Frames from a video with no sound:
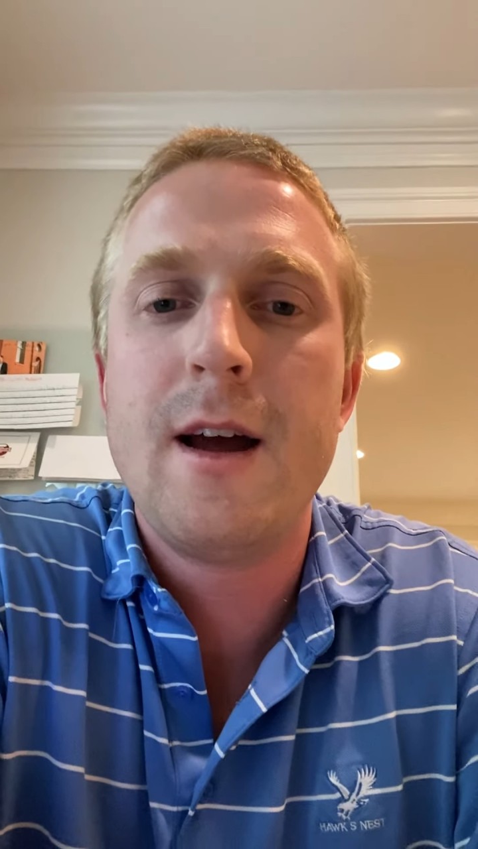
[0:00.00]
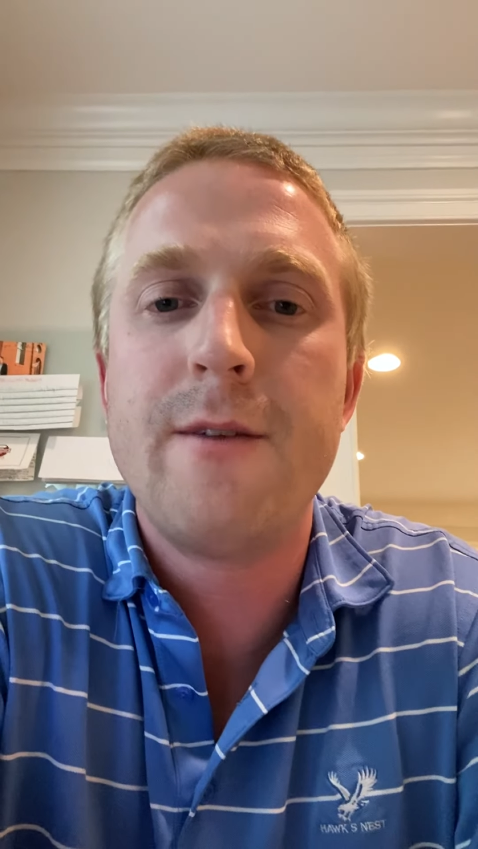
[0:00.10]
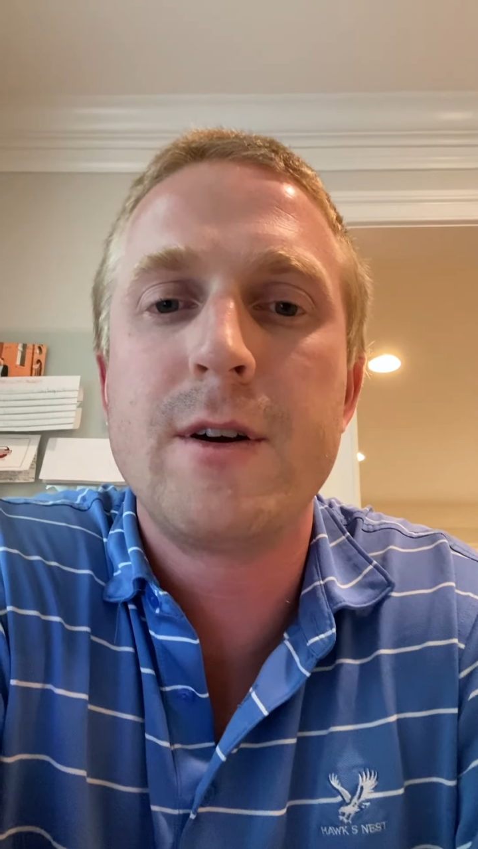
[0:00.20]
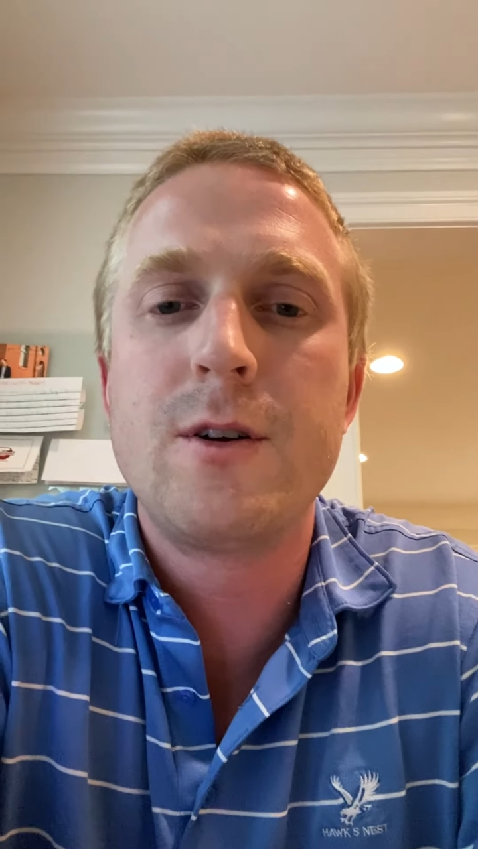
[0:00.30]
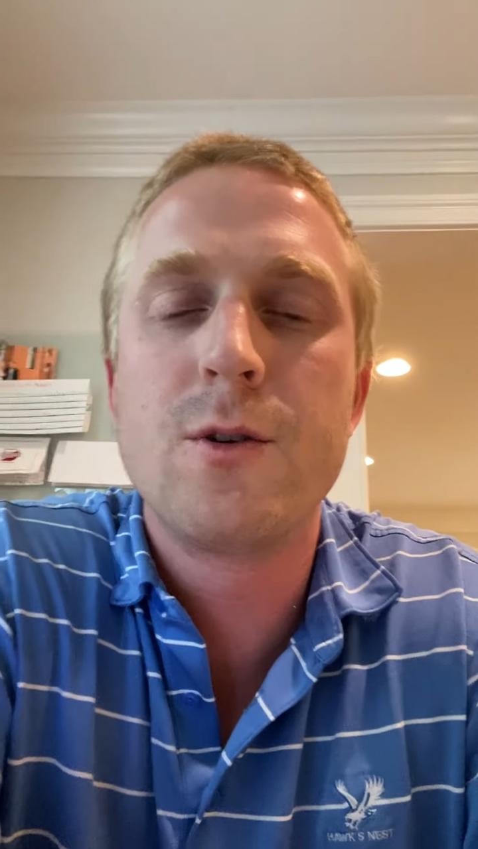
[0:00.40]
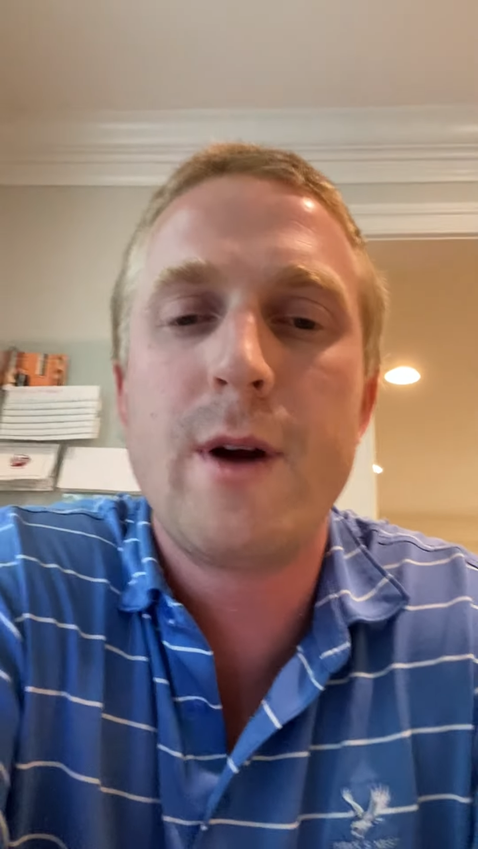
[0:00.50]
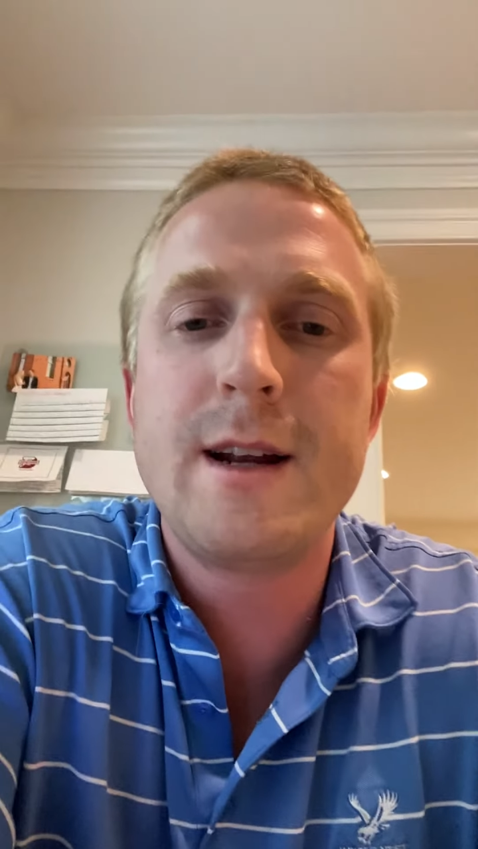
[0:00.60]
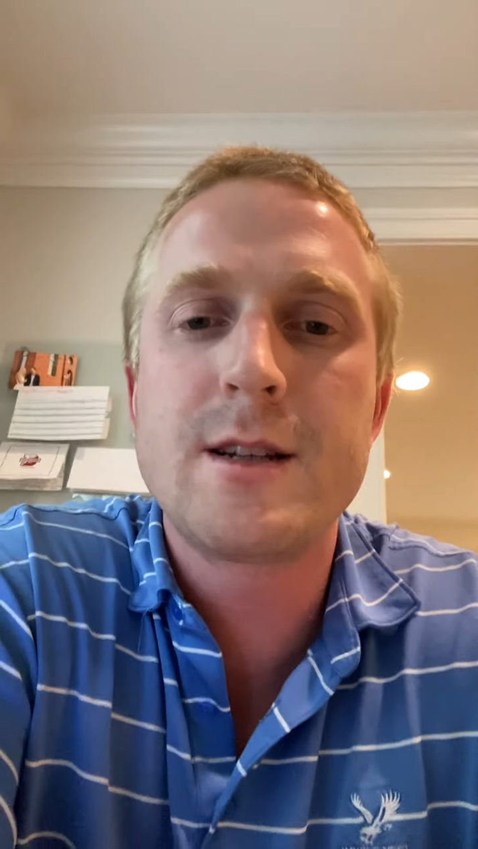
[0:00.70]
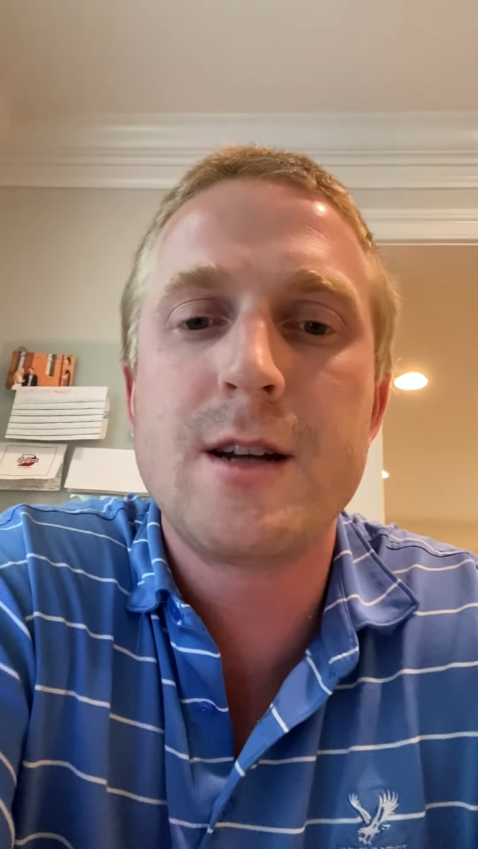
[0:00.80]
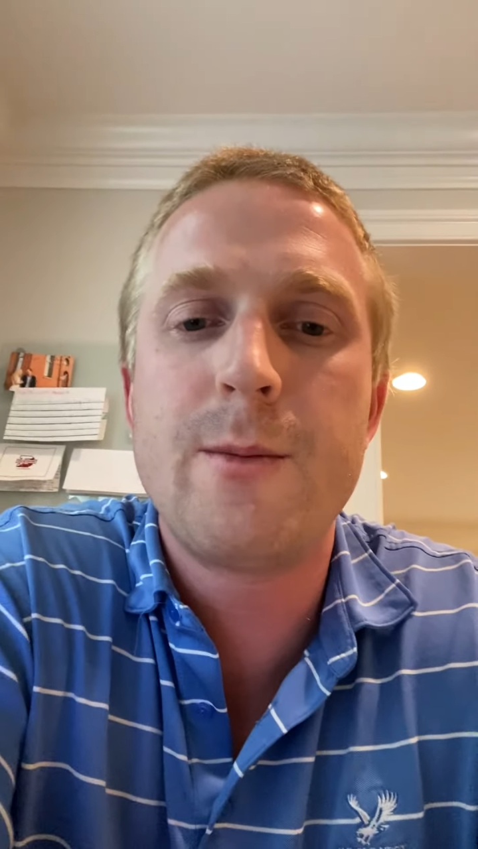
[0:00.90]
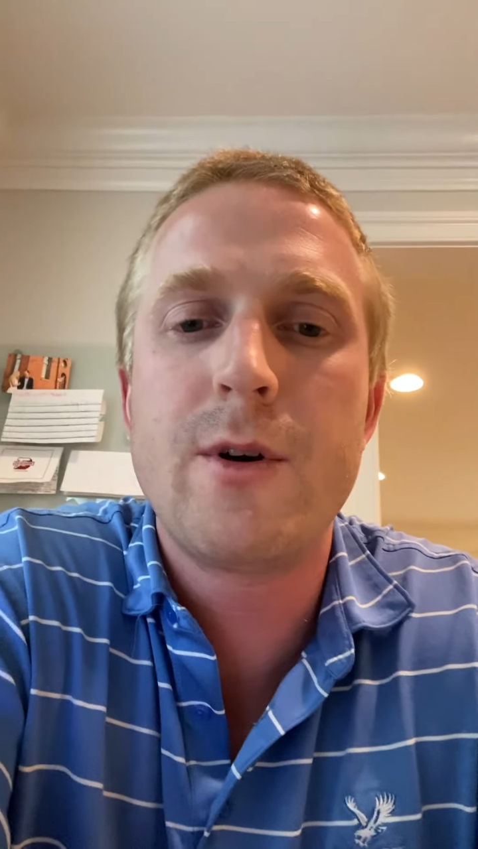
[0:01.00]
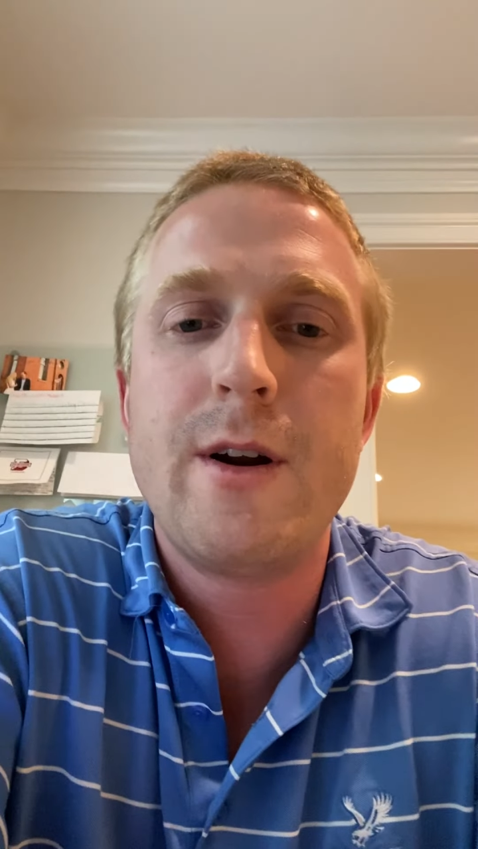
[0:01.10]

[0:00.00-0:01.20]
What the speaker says: Have a great summer,